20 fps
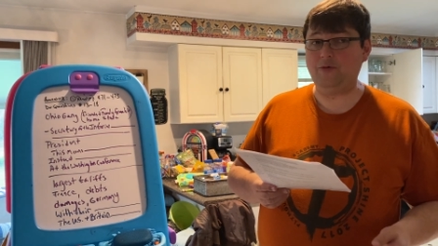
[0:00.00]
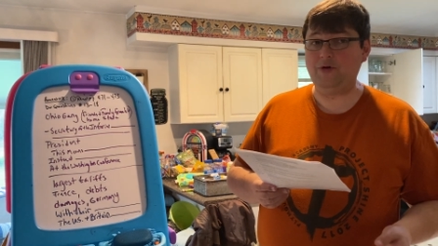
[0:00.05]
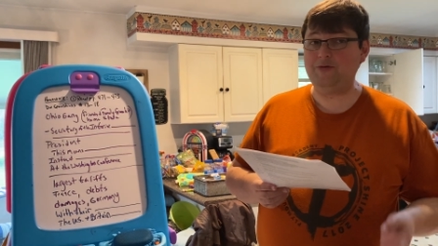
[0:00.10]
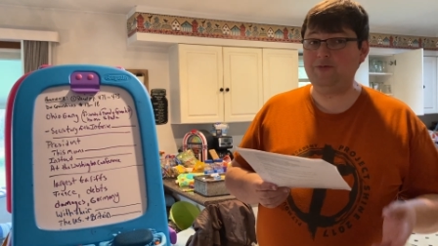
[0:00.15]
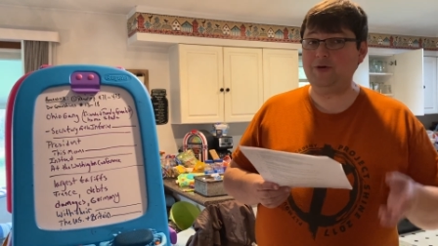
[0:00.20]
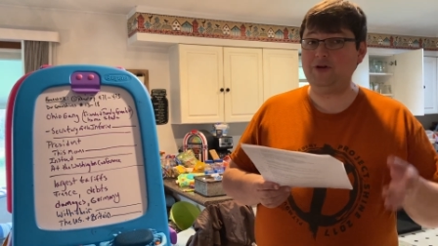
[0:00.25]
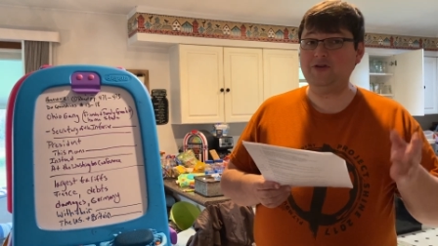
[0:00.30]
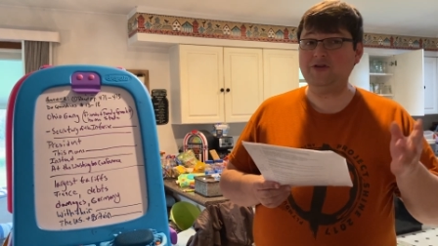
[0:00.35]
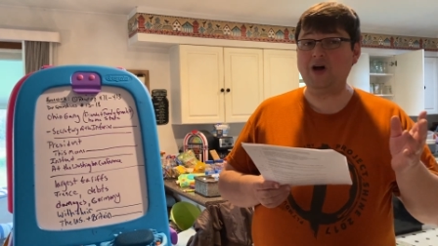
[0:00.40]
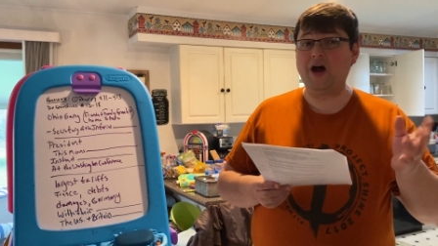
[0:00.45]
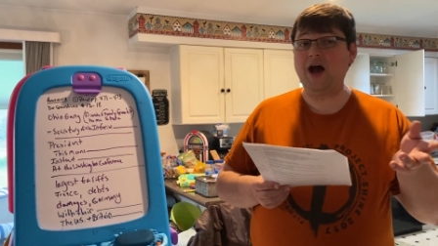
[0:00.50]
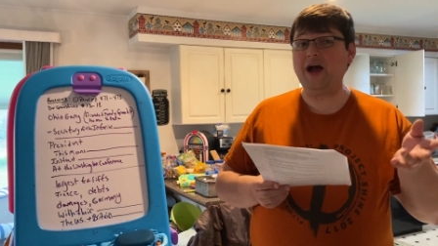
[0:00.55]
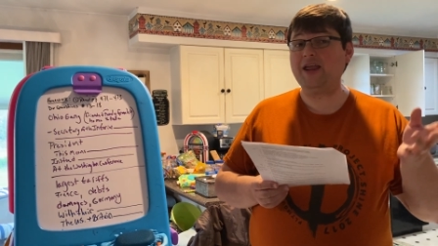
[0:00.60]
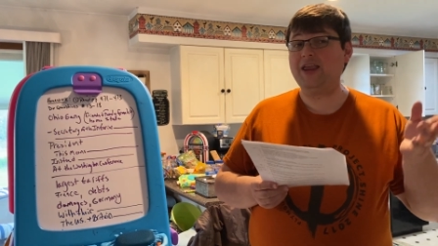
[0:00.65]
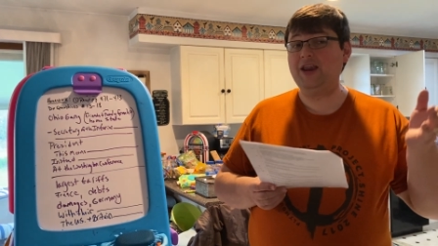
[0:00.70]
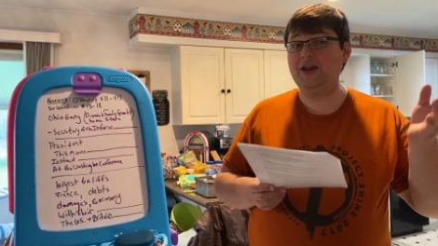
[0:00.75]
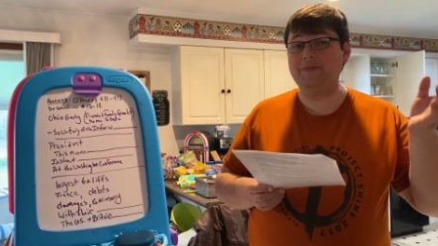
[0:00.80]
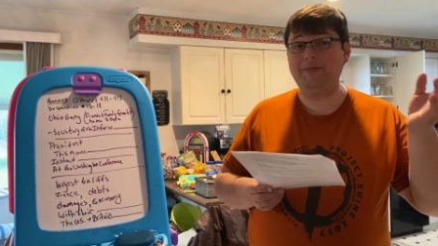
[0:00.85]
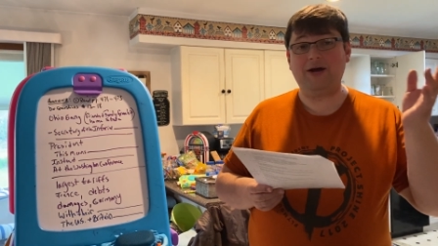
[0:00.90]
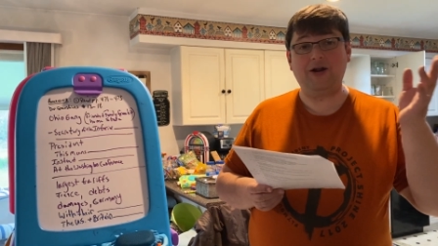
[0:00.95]
We've been
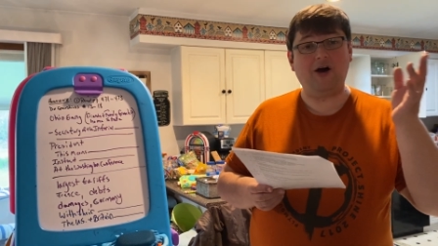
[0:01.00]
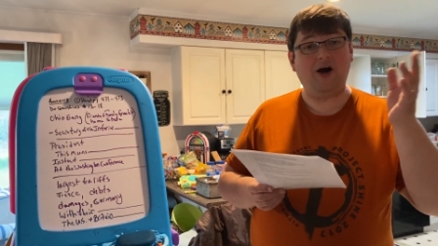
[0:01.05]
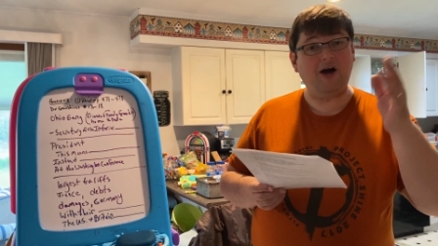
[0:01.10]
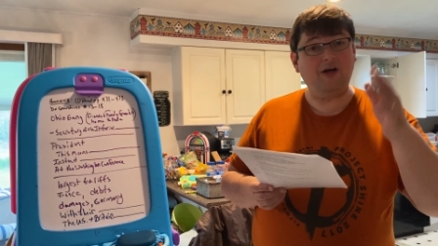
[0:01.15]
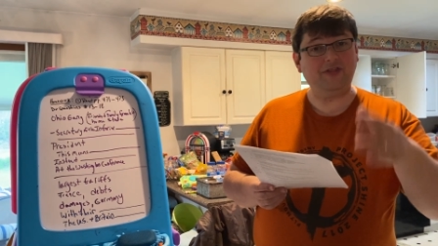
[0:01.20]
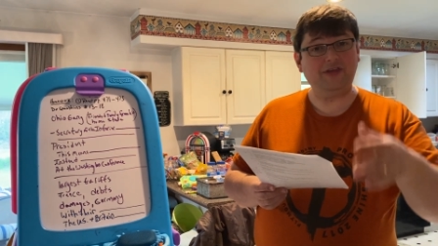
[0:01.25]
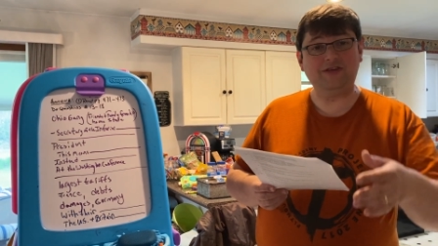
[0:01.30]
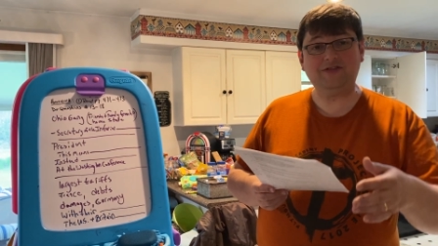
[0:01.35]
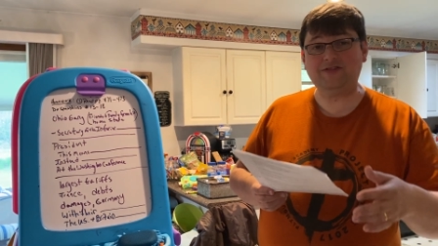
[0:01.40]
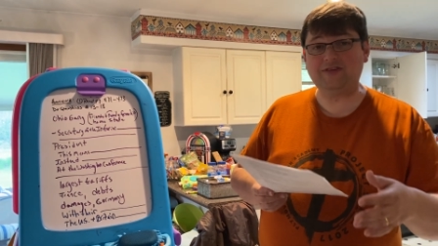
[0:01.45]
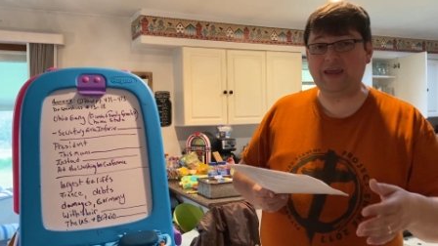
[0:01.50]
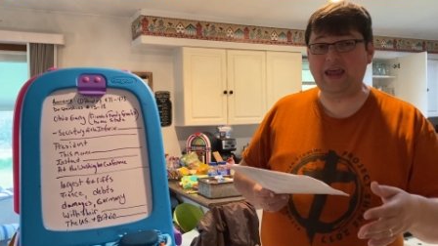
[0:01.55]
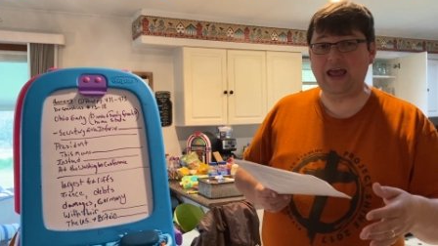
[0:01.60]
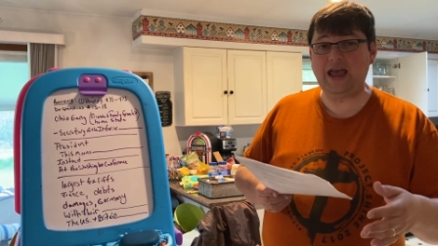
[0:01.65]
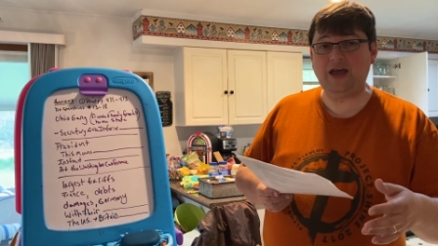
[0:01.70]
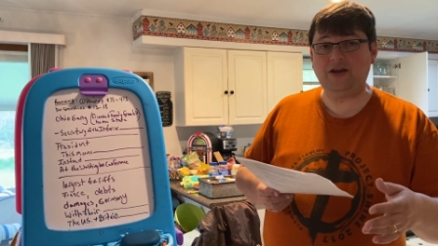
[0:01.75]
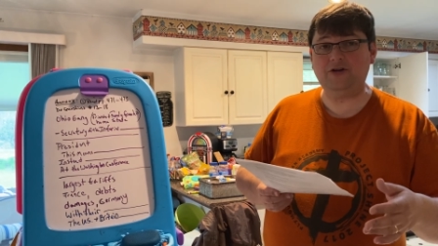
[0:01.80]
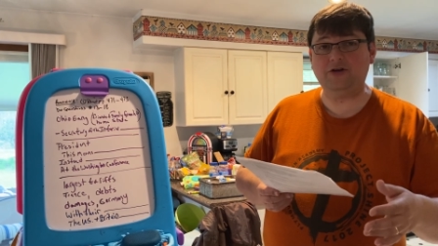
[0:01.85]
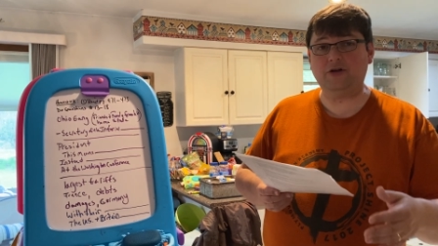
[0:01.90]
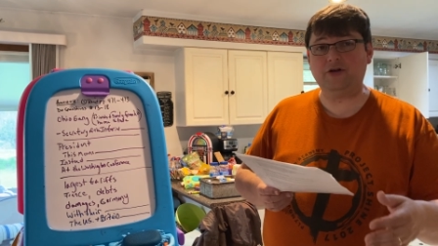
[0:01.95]
talking about all these
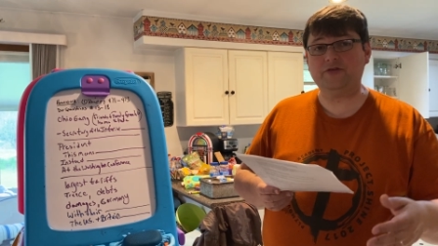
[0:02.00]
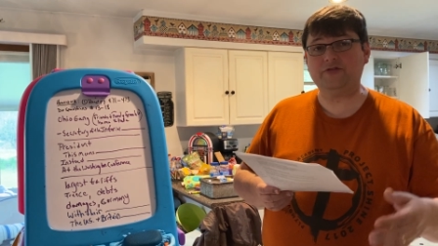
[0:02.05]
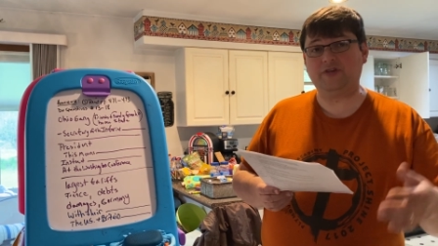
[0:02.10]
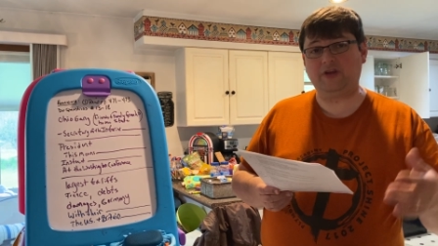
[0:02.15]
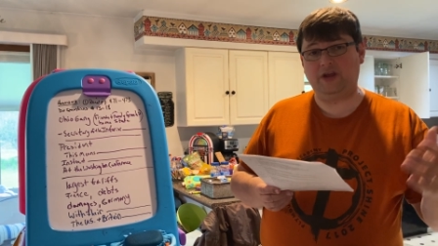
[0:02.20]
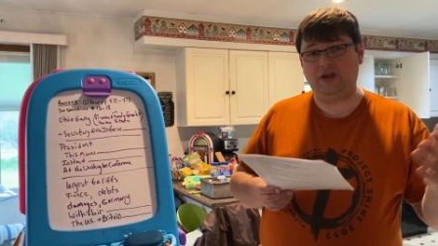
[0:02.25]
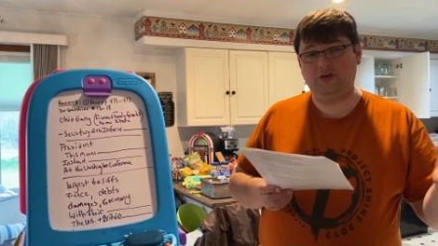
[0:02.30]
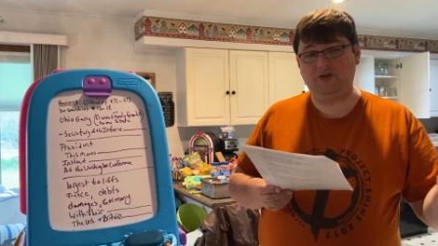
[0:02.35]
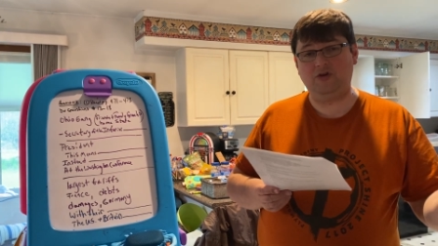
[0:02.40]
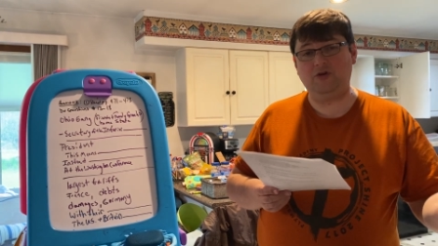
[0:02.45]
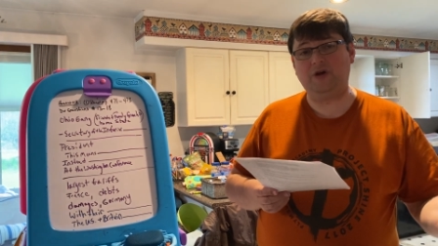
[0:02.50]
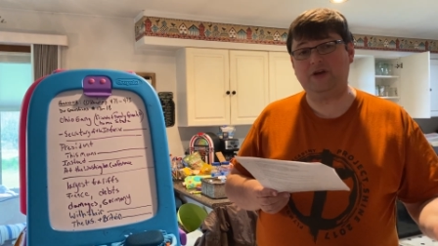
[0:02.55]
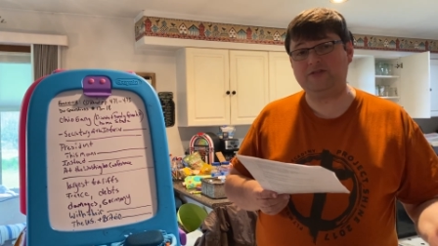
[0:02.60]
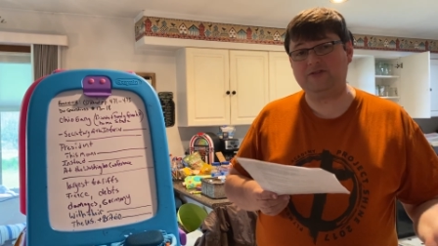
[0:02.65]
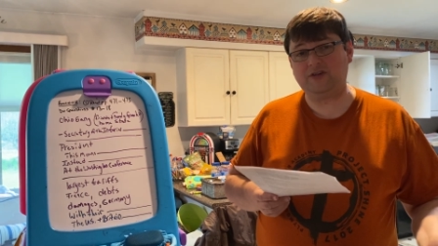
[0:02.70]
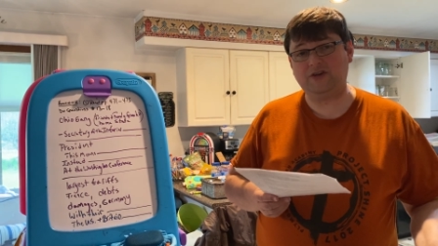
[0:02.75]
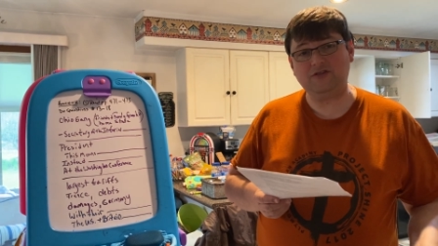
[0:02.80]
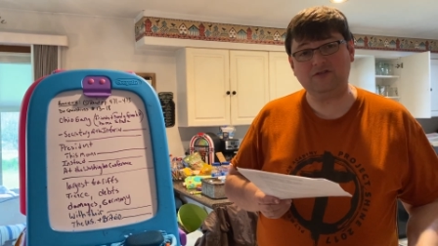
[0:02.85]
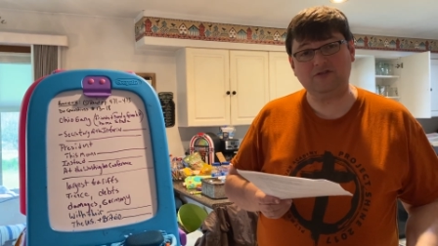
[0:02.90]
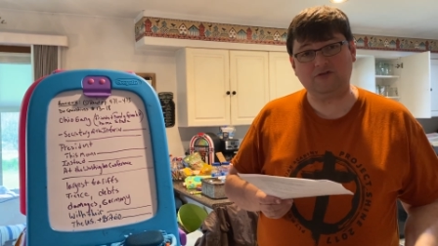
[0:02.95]
scandals in
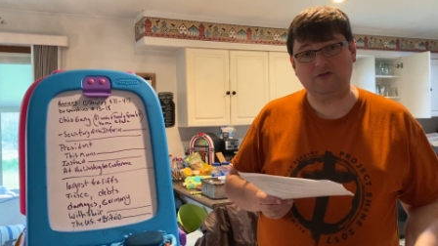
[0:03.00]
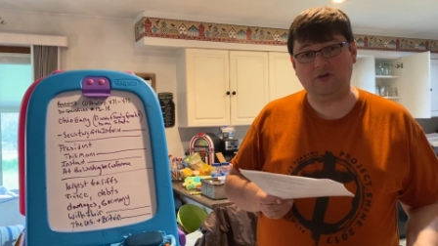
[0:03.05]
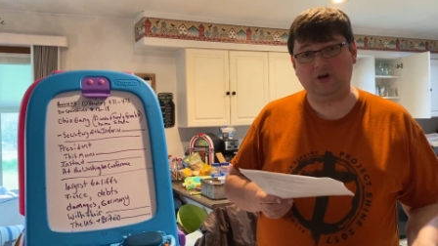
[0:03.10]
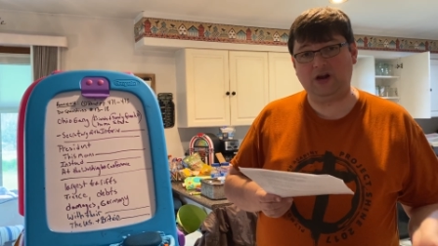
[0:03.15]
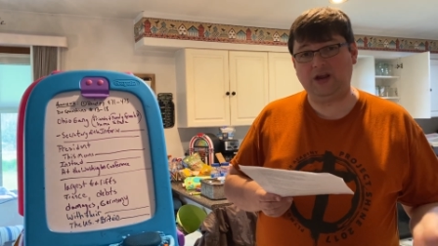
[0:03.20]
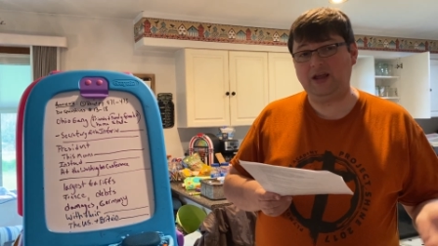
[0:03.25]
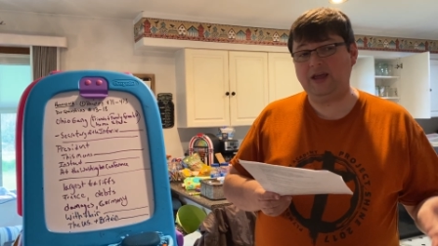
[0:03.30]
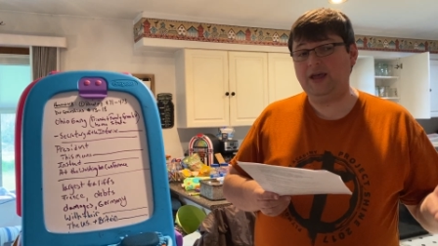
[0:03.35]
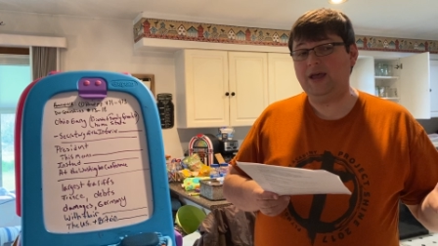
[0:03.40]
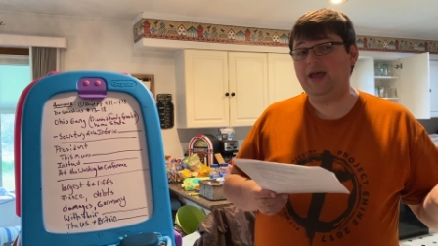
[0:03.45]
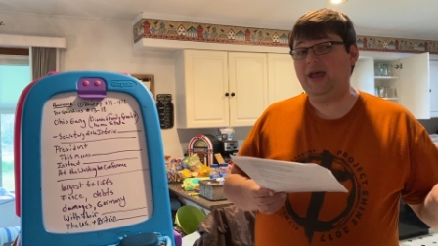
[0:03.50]
U.S. history,